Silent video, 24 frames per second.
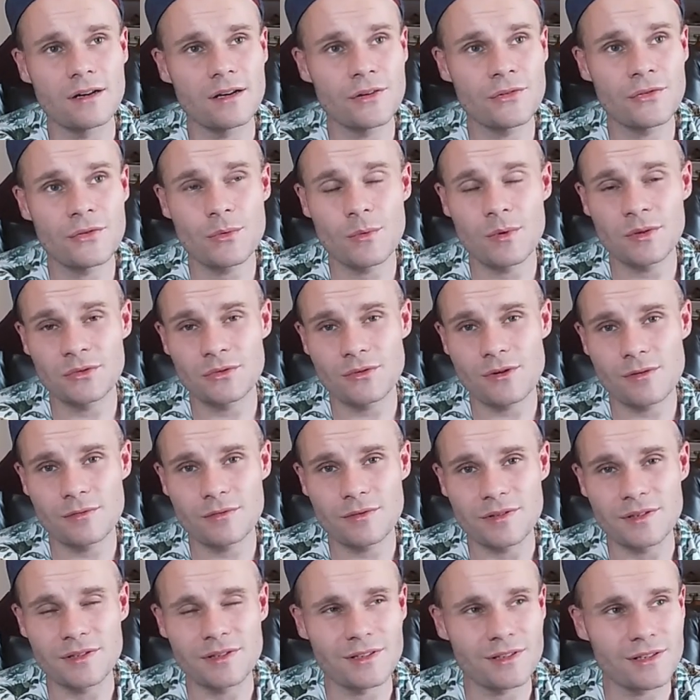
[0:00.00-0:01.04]
If you want to go
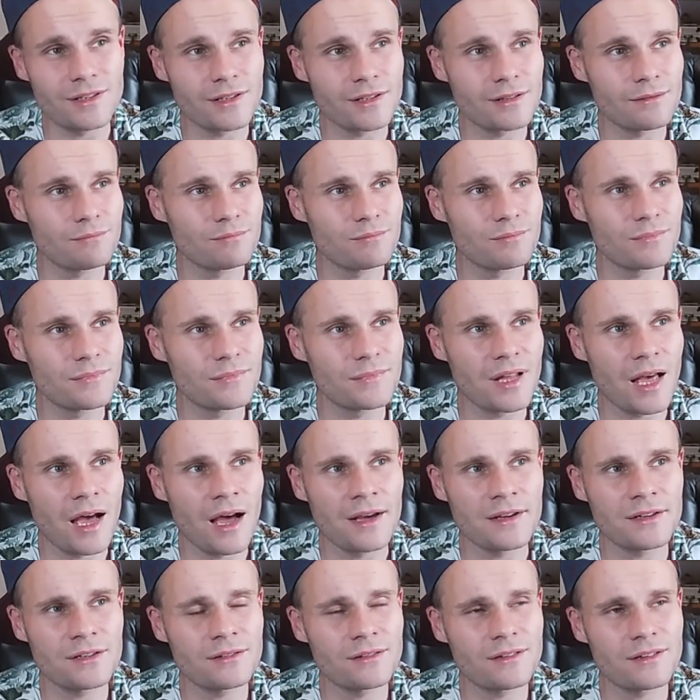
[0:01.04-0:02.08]
to Italy,
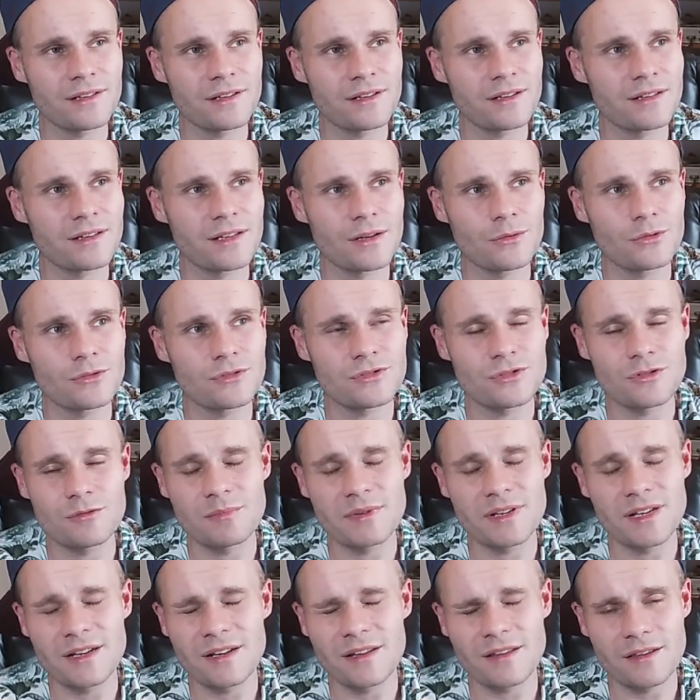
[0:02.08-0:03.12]
I don't think there should
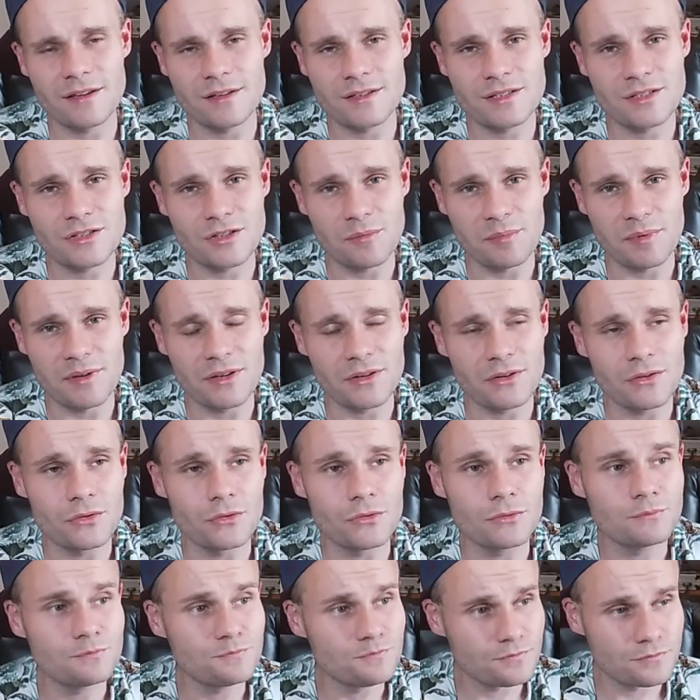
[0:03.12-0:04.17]
be anything stopping
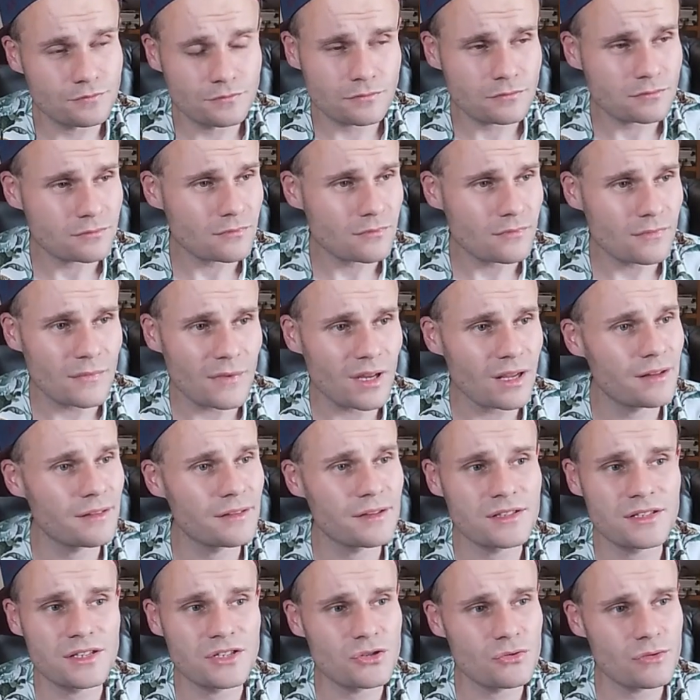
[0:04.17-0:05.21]
you.
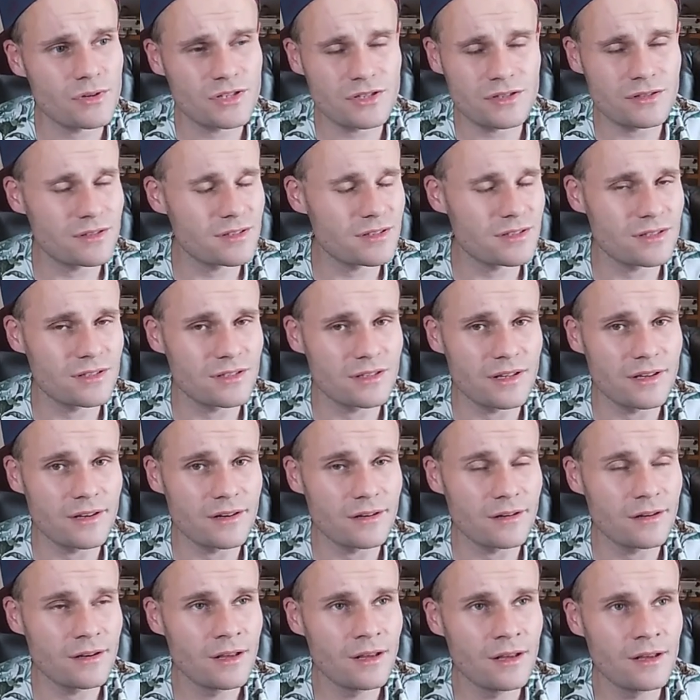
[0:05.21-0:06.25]
The situation is
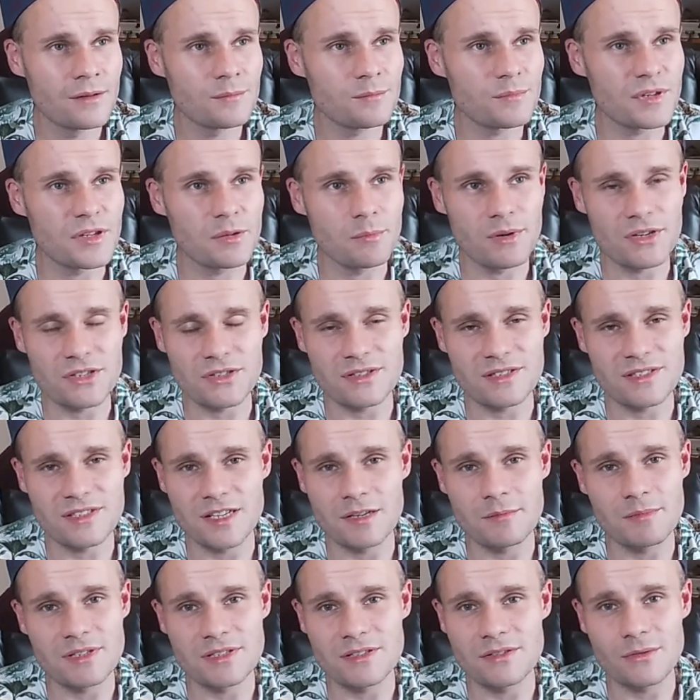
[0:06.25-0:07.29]
there pretty much the
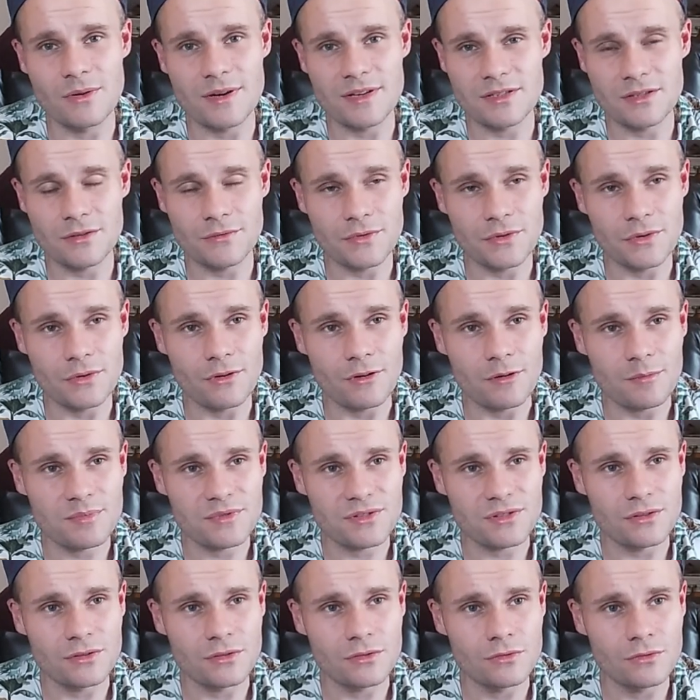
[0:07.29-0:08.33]
same as the rest of Europe,
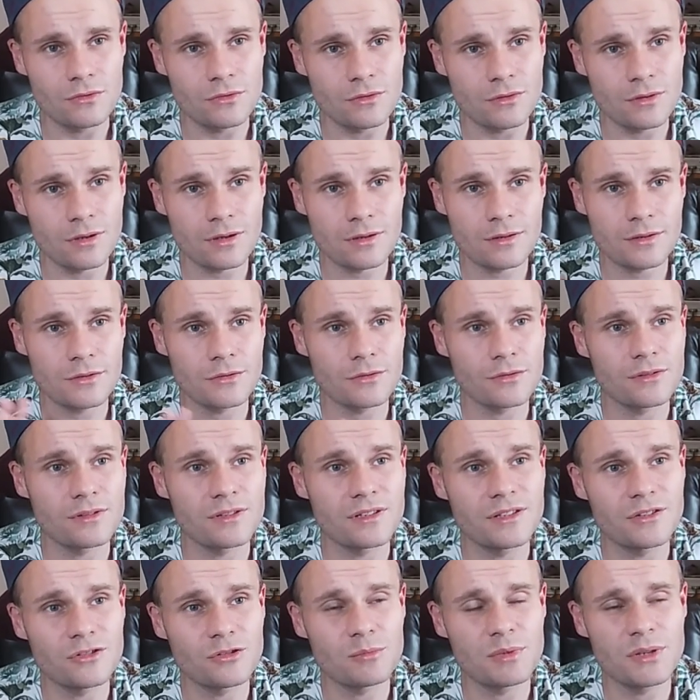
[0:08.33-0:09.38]
so you don't
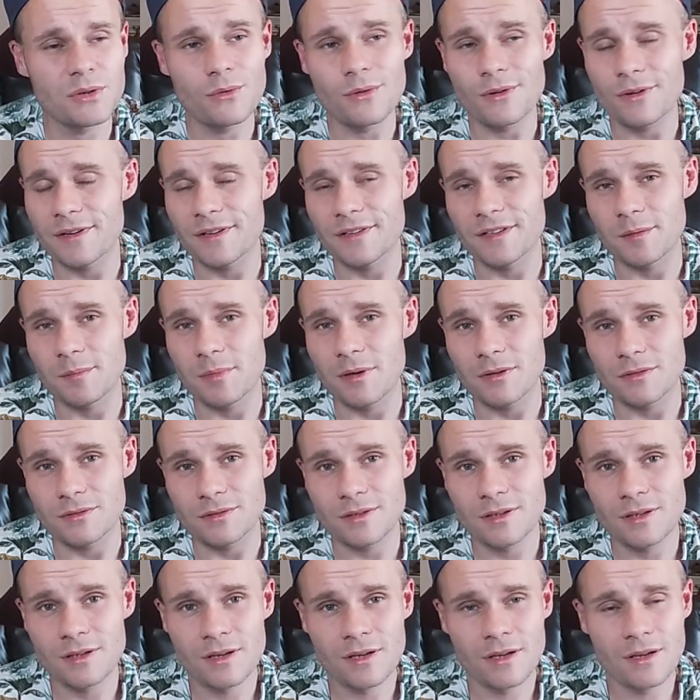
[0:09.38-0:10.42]
need to be worried about
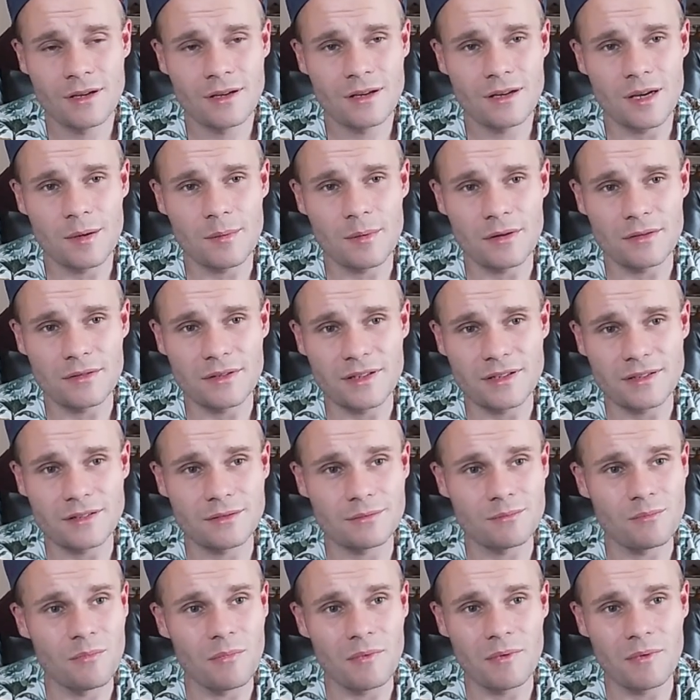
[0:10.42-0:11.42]
that.